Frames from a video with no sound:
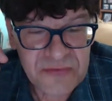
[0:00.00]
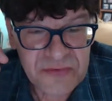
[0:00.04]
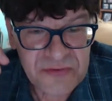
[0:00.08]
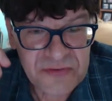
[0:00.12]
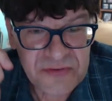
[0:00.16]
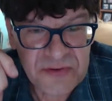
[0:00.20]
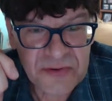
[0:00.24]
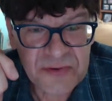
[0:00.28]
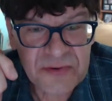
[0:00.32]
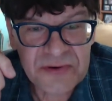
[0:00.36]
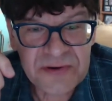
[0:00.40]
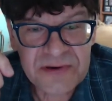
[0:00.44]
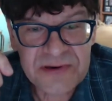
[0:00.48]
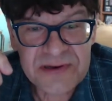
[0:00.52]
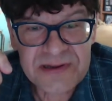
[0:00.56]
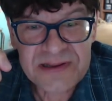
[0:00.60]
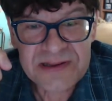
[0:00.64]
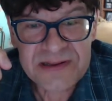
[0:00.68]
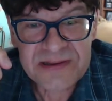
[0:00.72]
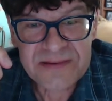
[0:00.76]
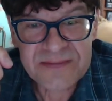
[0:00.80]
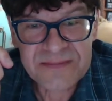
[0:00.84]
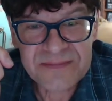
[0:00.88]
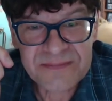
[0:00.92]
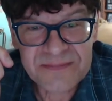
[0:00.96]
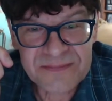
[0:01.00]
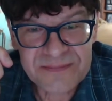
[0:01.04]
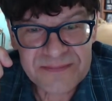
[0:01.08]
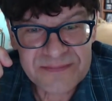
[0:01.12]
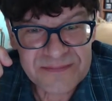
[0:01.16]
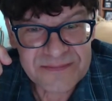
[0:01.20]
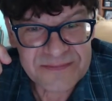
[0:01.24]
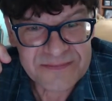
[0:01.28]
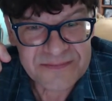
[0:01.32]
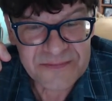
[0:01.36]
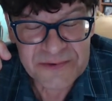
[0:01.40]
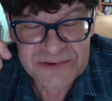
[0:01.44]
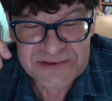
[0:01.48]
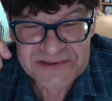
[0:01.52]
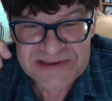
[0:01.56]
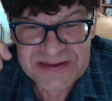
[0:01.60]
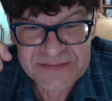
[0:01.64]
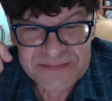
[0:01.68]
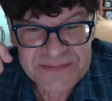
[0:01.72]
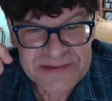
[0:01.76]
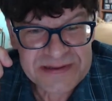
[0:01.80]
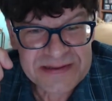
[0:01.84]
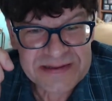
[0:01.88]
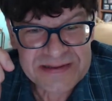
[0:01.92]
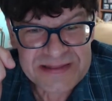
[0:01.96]
thirty or
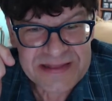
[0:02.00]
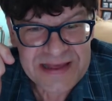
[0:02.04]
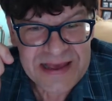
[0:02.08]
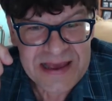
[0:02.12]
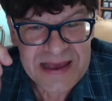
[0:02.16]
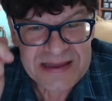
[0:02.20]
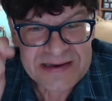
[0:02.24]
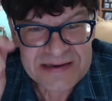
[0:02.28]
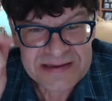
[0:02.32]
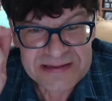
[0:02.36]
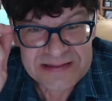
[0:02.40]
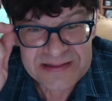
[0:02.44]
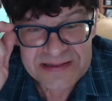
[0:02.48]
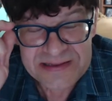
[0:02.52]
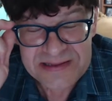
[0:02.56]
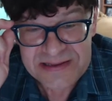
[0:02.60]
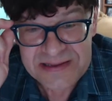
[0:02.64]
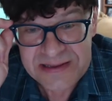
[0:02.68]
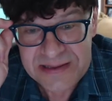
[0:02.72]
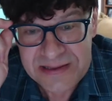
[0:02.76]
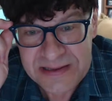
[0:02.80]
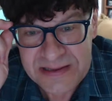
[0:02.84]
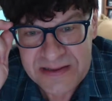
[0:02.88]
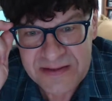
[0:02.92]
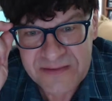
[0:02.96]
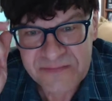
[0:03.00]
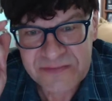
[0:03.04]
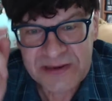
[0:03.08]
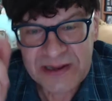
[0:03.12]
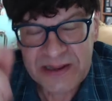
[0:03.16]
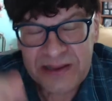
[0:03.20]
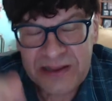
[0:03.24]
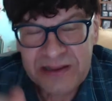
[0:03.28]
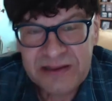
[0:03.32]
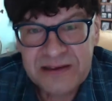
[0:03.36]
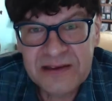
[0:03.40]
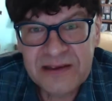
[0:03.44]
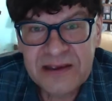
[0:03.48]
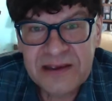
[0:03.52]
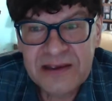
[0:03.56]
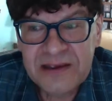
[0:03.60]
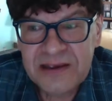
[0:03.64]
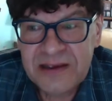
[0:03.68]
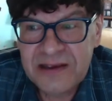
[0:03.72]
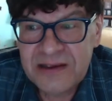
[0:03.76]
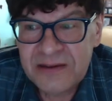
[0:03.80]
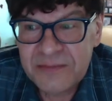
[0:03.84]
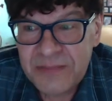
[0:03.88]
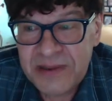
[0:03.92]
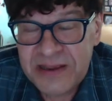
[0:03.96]
something like that in the evening,
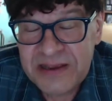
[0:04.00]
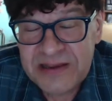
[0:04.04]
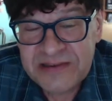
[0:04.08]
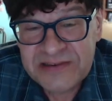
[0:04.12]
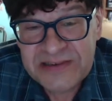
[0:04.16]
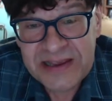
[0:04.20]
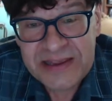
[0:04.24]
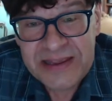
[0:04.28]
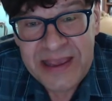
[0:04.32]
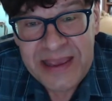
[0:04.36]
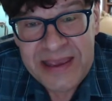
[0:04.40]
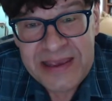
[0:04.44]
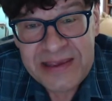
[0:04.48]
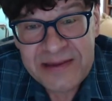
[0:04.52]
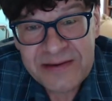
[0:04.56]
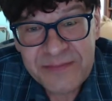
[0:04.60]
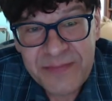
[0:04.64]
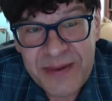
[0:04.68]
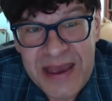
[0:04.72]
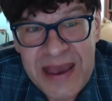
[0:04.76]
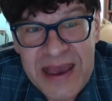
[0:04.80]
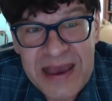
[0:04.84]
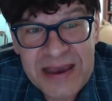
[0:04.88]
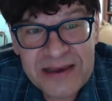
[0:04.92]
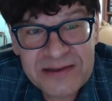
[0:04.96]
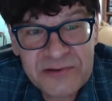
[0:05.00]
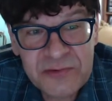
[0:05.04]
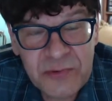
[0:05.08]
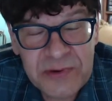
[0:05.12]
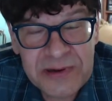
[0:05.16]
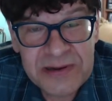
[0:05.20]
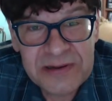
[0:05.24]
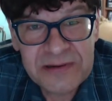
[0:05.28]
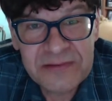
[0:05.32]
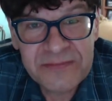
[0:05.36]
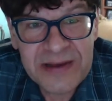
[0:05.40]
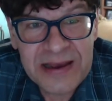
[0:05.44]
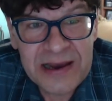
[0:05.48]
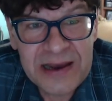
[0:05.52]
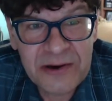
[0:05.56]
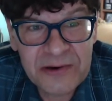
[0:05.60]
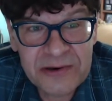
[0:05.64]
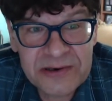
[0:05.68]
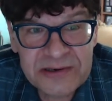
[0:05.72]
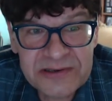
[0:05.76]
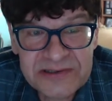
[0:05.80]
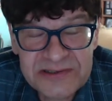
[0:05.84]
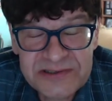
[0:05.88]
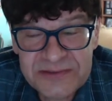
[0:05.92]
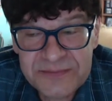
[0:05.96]
because I gained back twelve
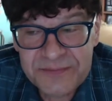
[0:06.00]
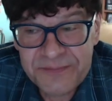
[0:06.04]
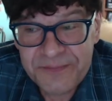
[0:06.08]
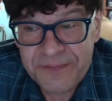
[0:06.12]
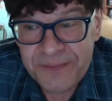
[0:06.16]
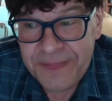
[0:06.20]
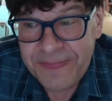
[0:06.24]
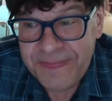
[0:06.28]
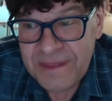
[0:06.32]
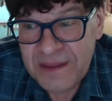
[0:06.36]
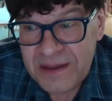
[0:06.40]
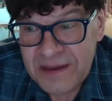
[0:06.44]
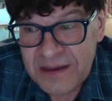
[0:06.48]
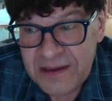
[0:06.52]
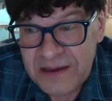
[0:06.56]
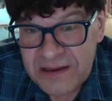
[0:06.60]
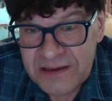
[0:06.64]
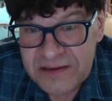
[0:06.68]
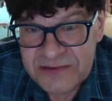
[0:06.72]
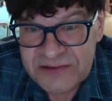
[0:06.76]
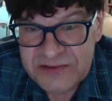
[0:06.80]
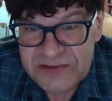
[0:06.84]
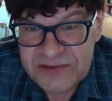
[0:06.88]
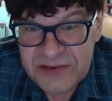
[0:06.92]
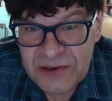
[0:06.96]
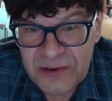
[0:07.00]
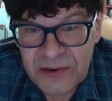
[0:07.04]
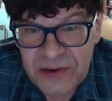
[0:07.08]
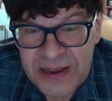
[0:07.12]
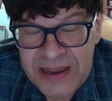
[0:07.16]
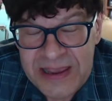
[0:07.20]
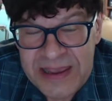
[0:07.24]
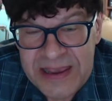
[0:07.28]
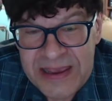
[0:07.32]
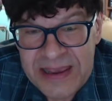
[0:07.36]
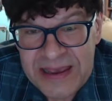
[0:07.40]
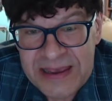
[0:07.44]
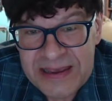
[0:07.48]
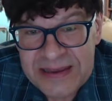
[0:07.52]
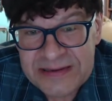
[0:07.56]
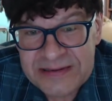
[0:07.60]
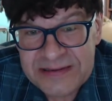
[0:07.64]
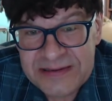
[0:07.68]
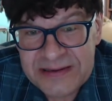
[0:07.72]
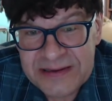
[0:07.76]
hours. So I had